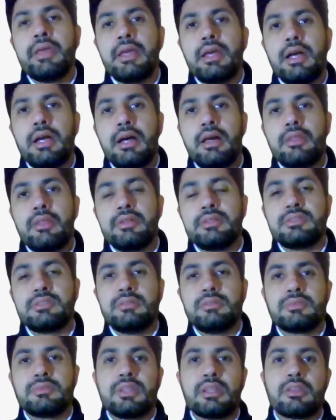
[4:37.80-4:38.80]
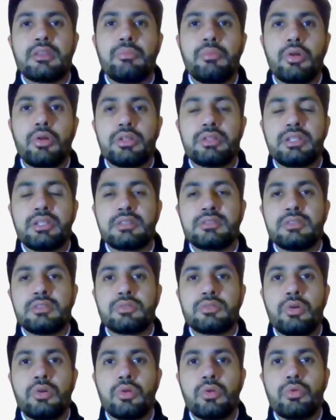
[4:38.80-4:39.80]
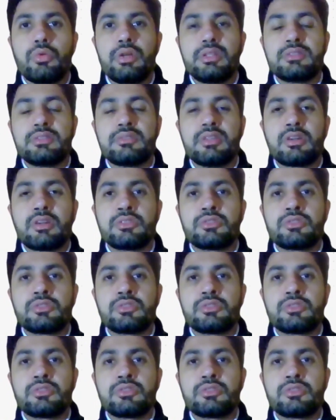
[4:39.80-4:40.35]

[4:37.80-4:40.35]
And it seems that the politics is always the